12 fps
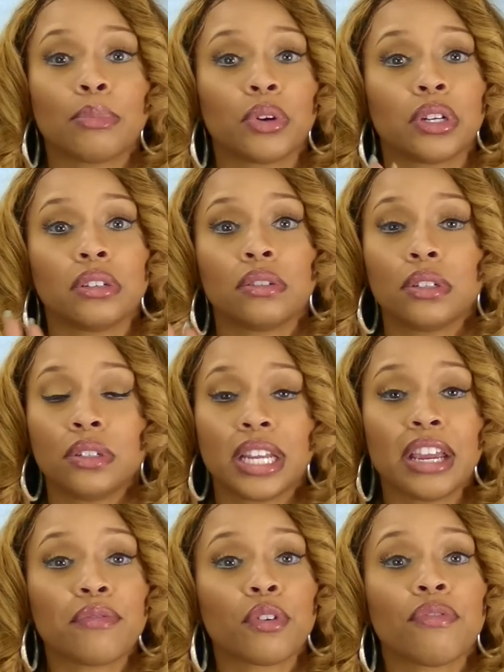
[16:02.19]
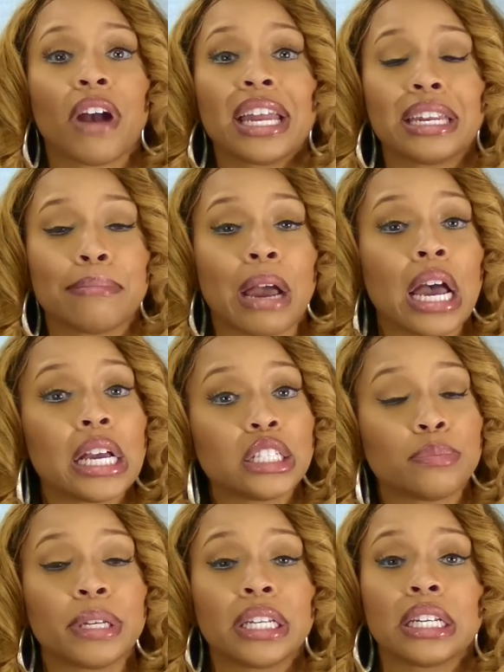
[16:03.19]
going to date for finding my
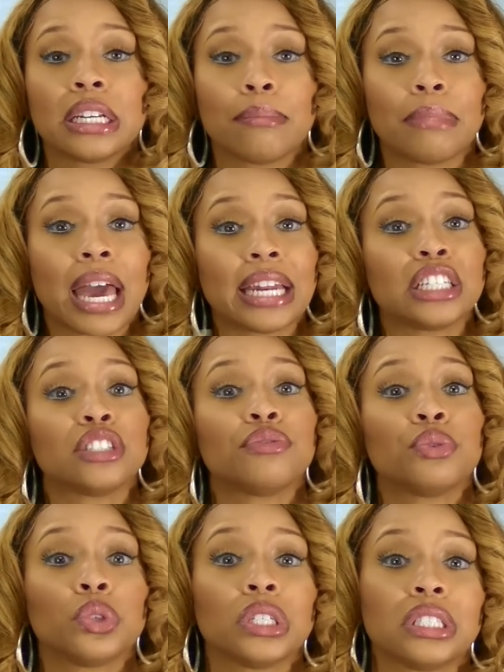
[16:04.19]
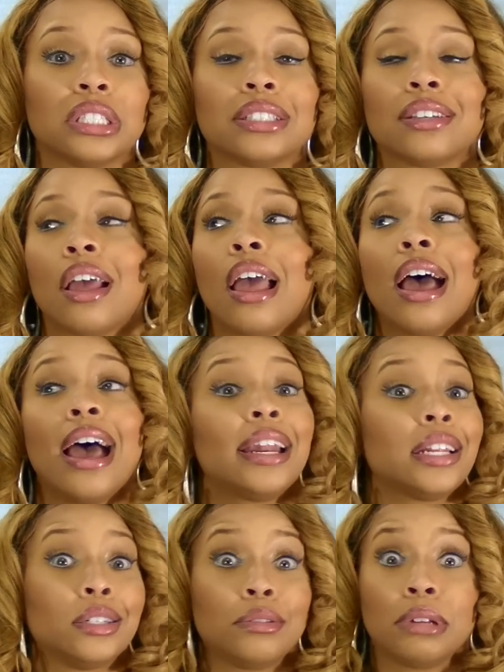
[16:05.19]
husband, and I'm not into foolishness. I
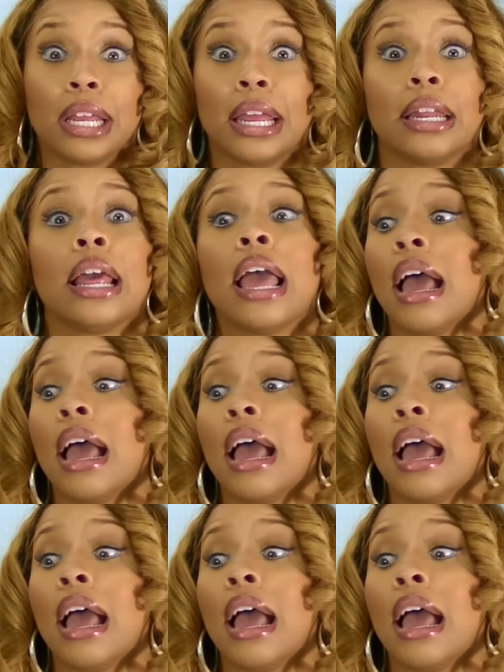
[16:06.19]
didn't do that.